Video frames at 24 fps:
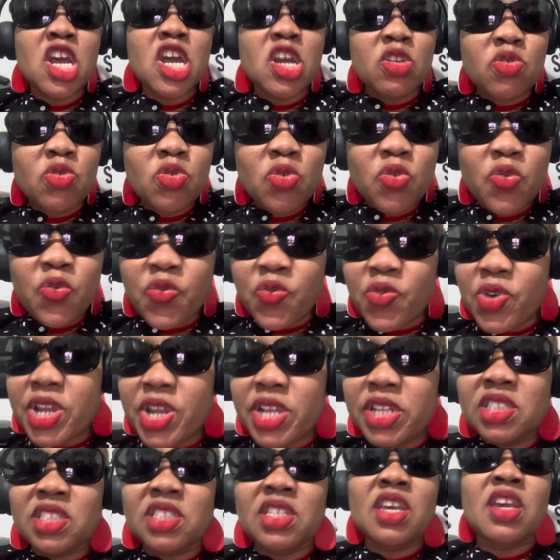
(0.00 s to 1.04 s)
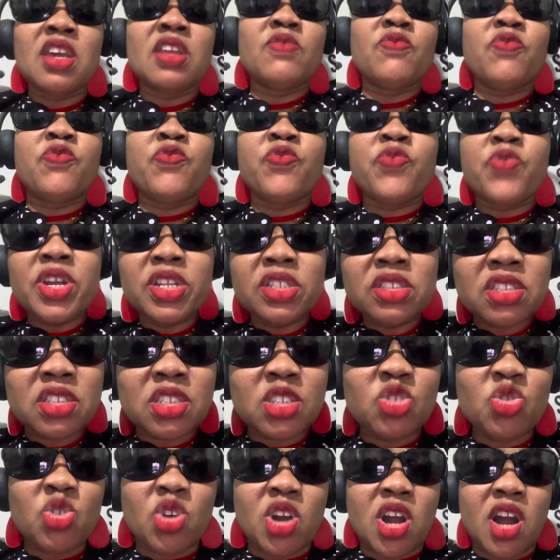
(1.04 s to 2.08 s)
new friends, and friends
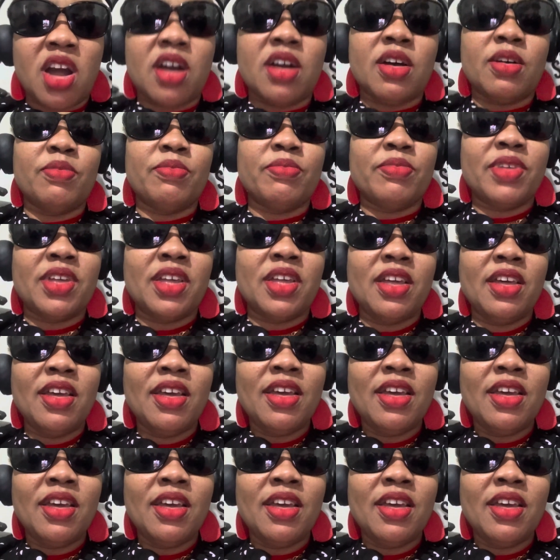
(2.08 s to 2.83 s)
to come.